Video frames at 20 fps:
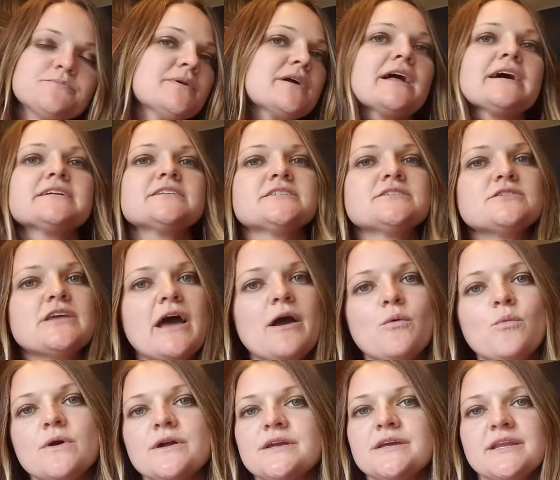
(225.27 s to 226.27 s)
but I
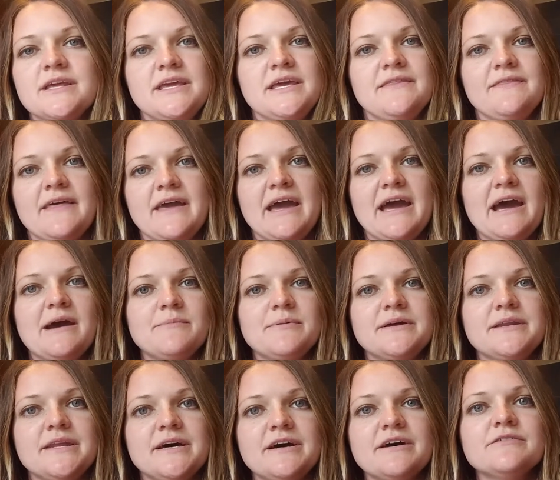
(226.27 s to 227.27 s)
want you to get in the
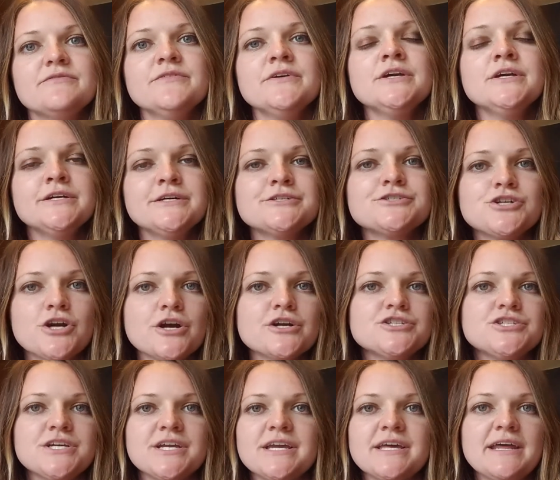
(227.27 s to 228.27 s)
habit of
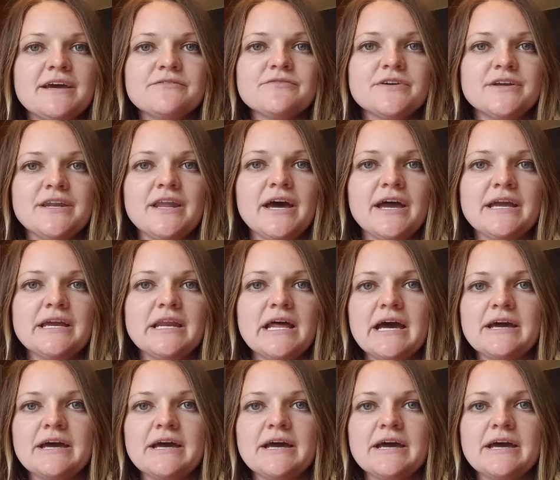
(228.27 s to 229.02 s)
charging it every night.